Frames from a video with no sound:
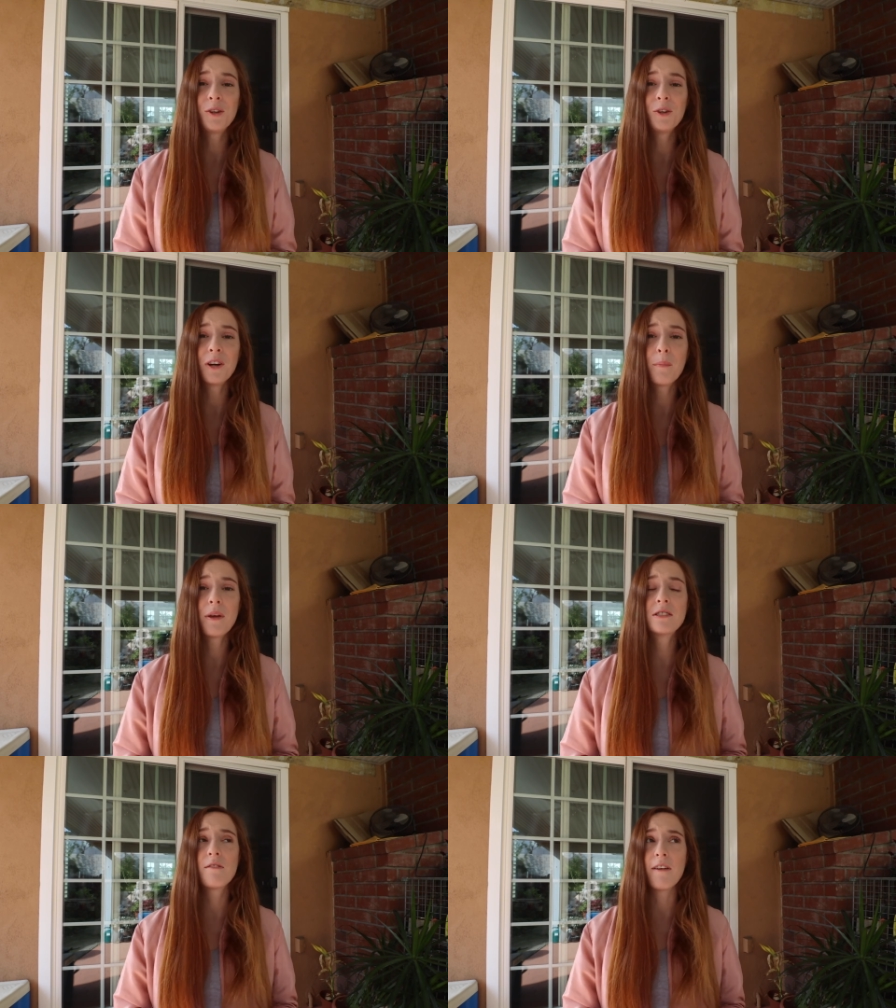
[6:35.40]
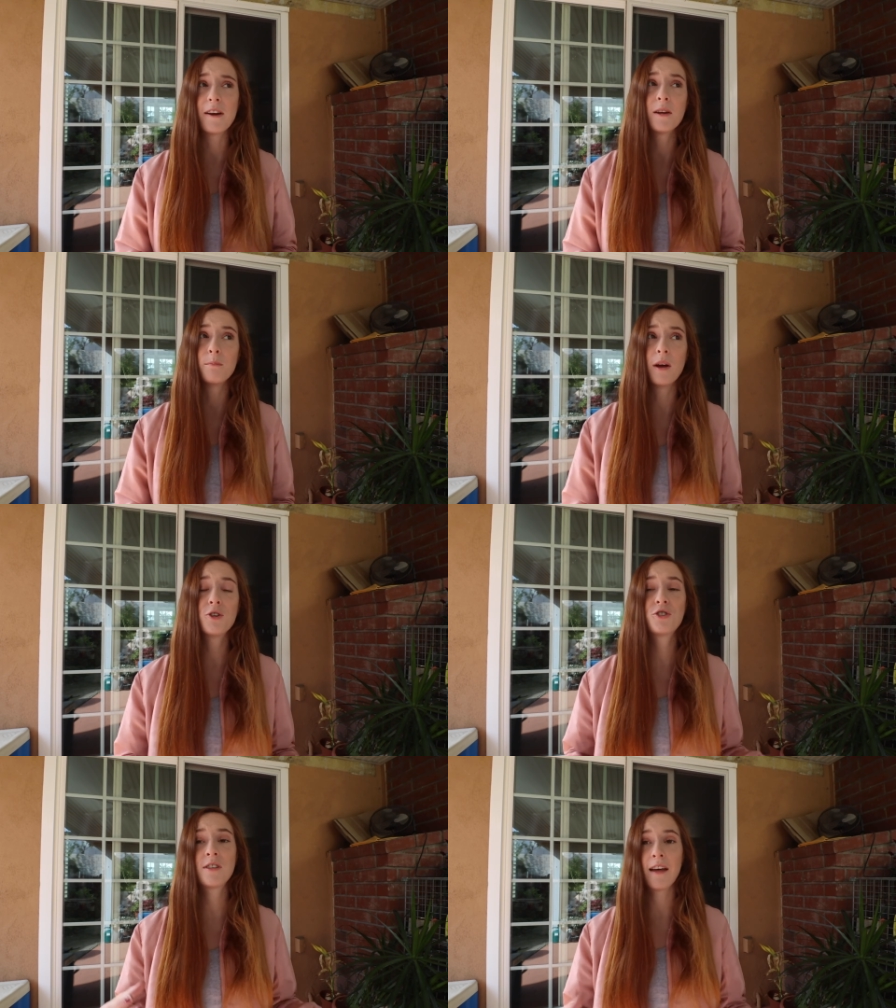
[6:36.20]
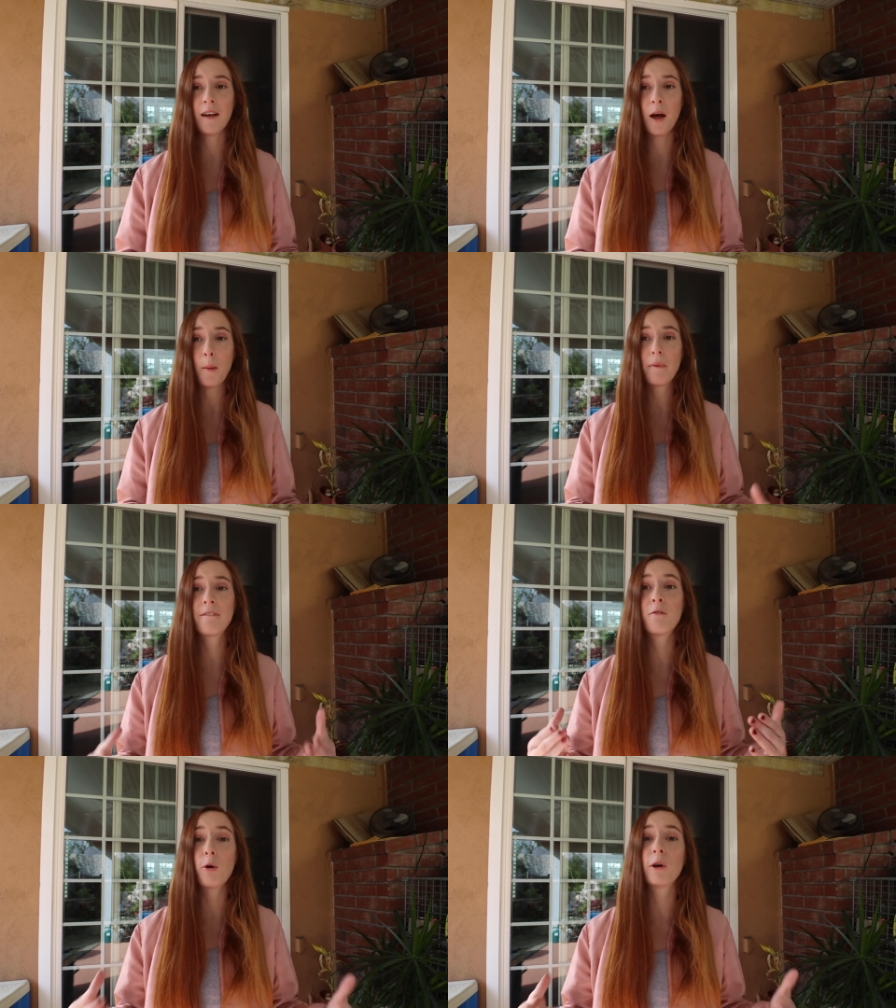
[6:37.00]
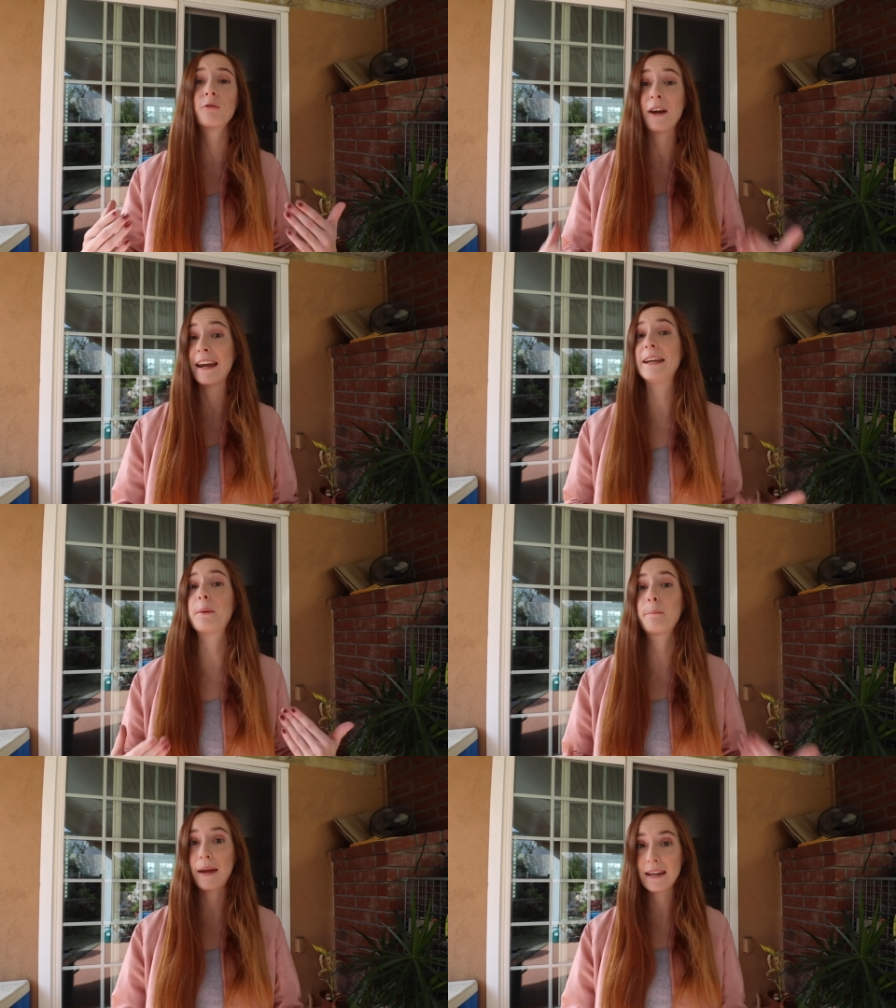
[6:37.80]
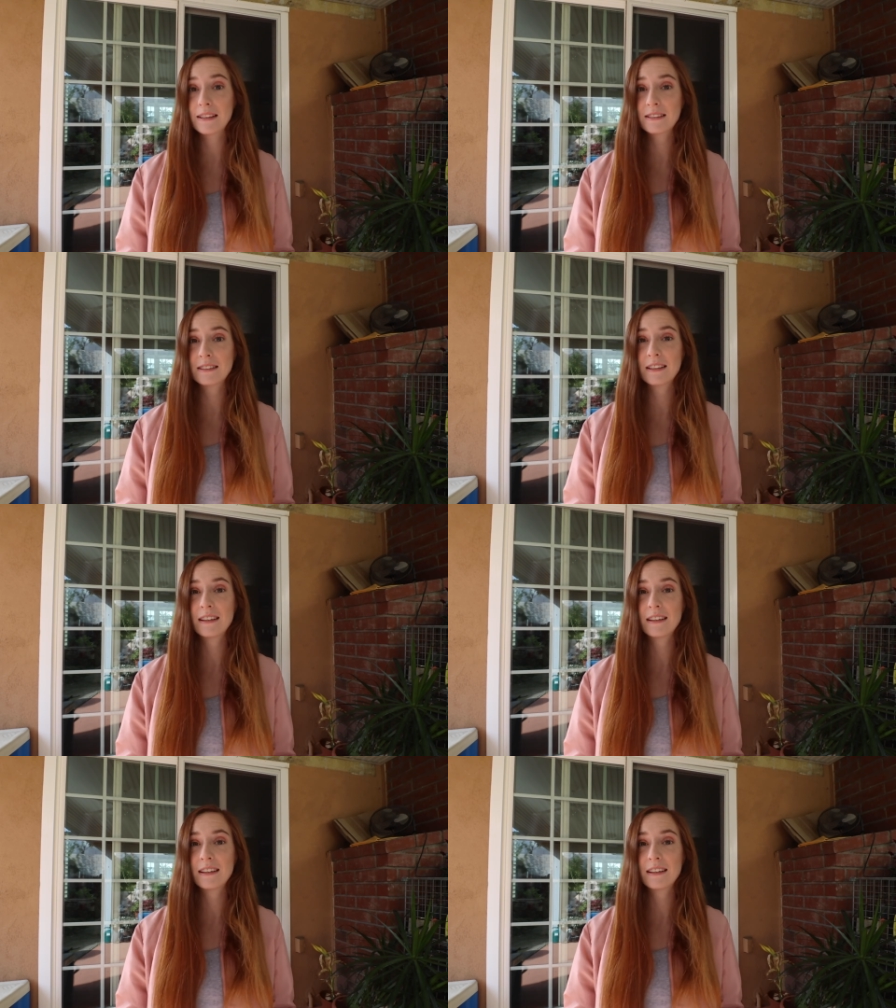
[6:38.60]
Europe is very much set up for riding bikes,